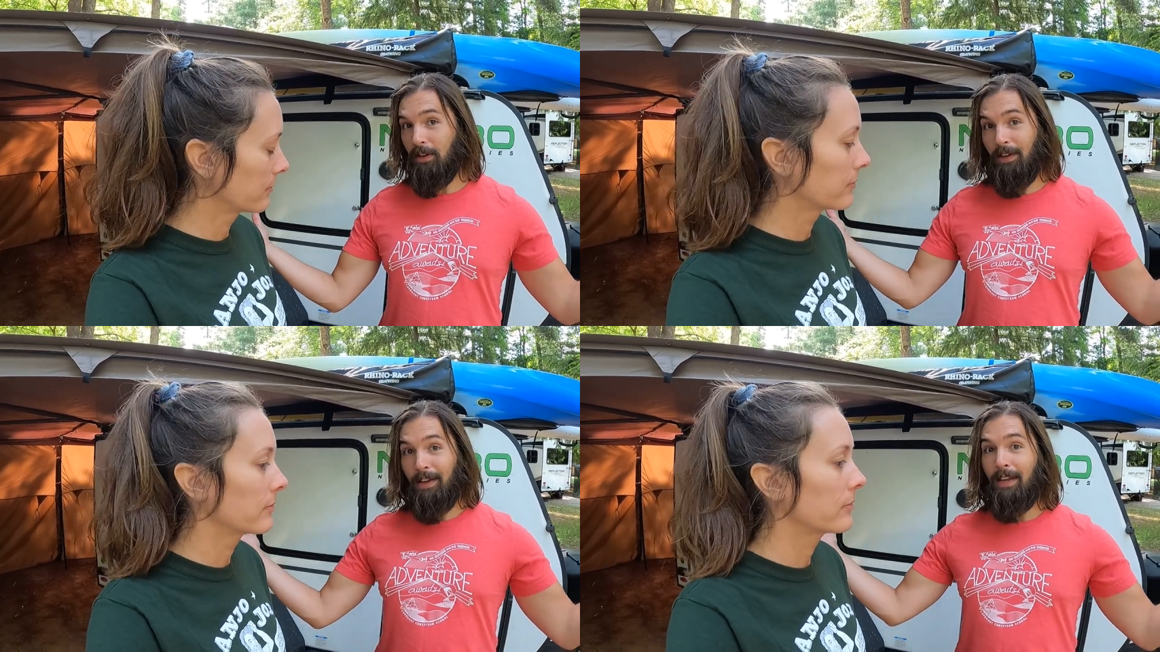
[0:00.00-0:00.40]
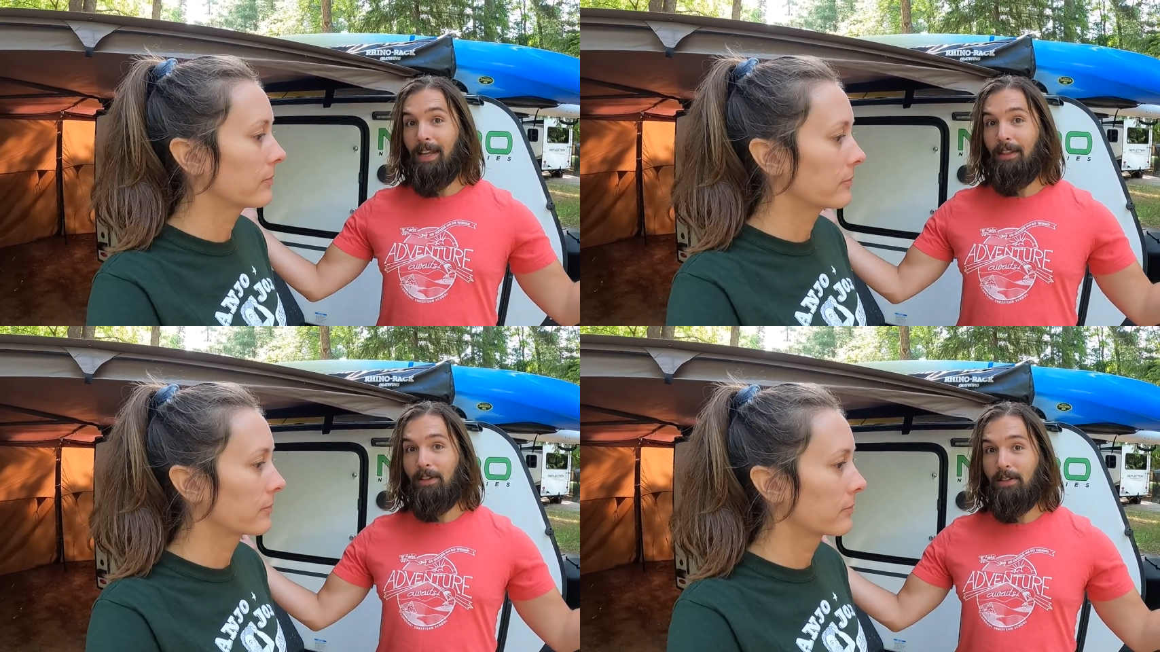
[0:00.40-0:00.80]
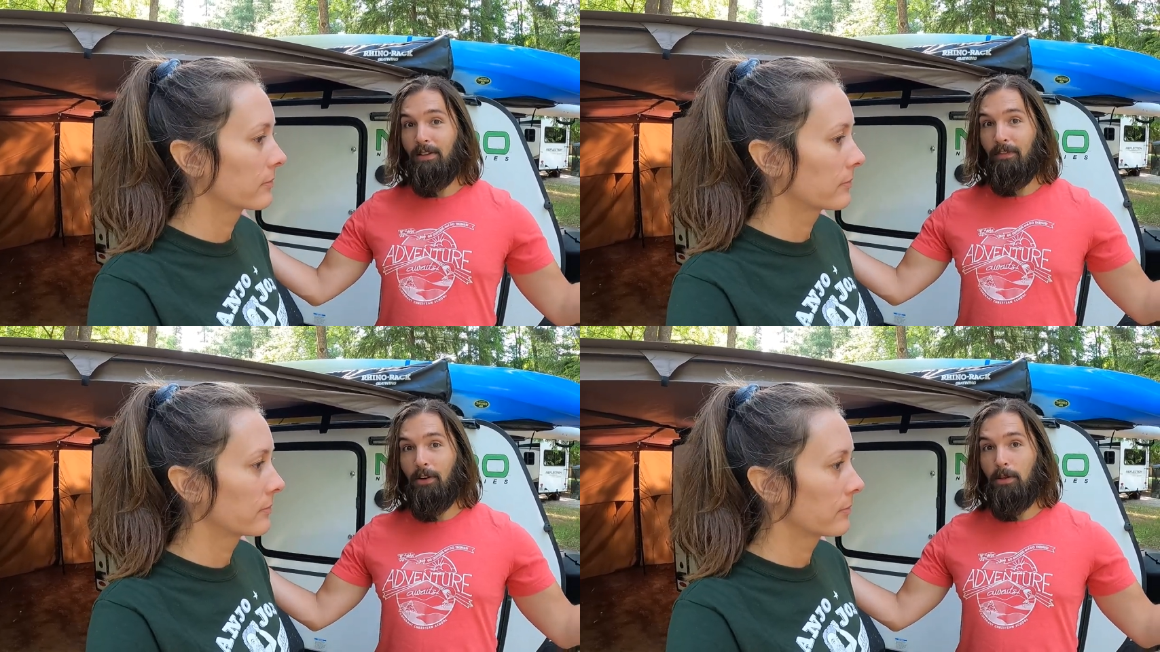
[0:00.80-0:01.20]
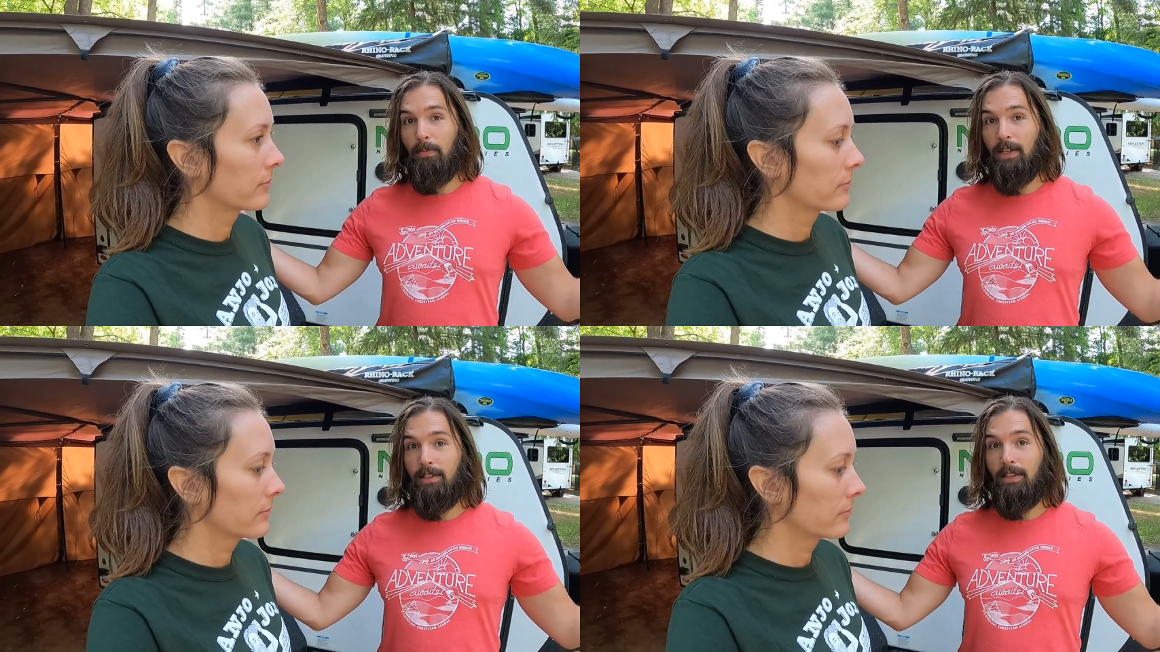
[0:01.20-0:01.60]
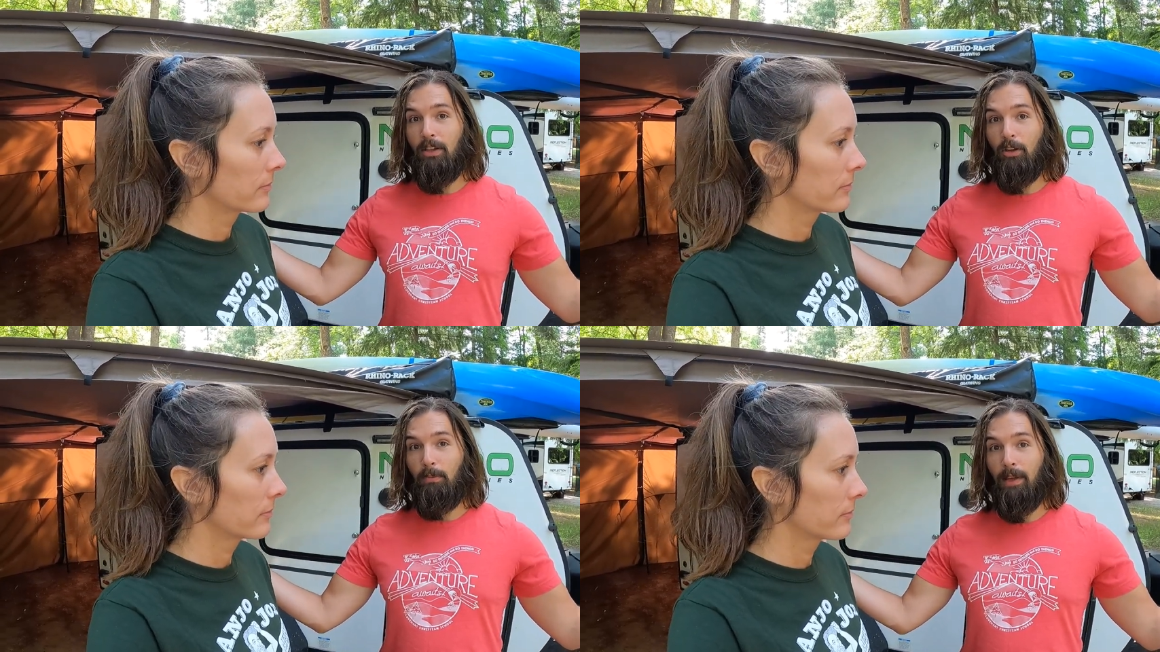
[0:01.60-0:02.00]
Speaker 1: Mm-hmm. And this is the first place in
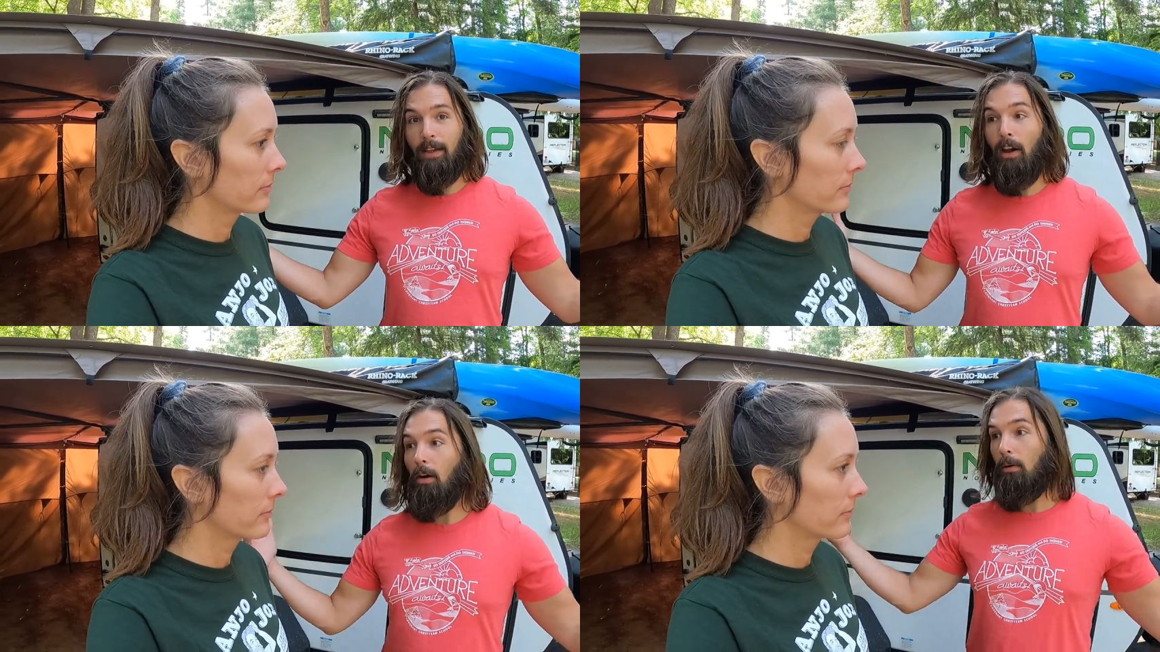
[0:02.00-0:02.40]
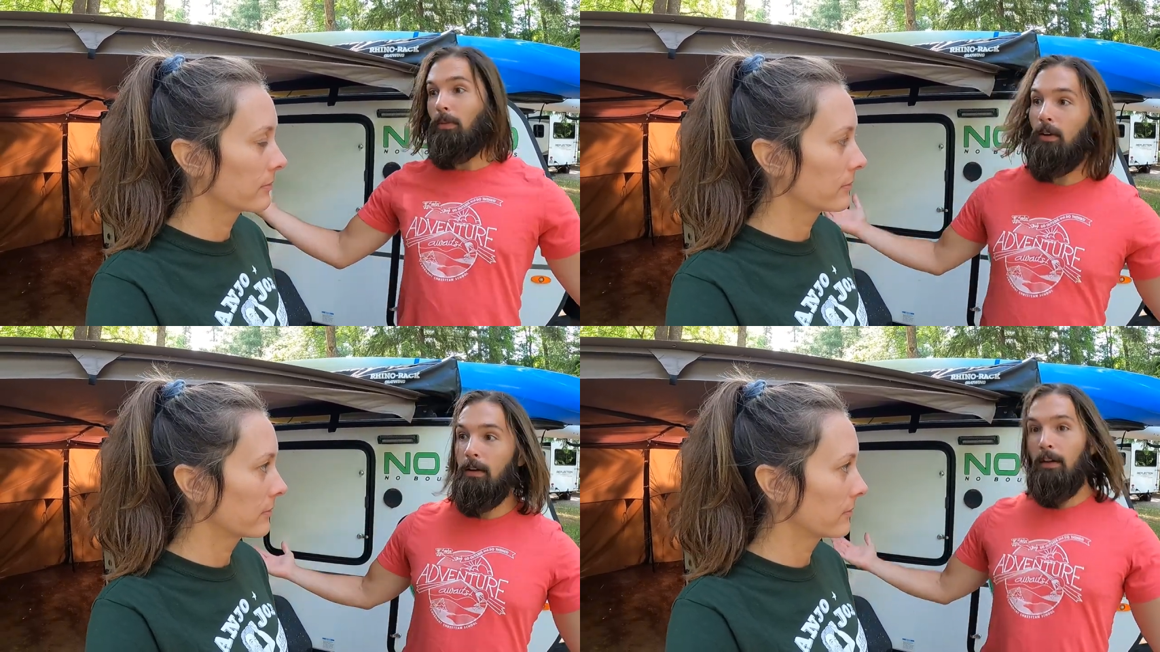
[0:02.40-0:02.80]
the UP. Oh,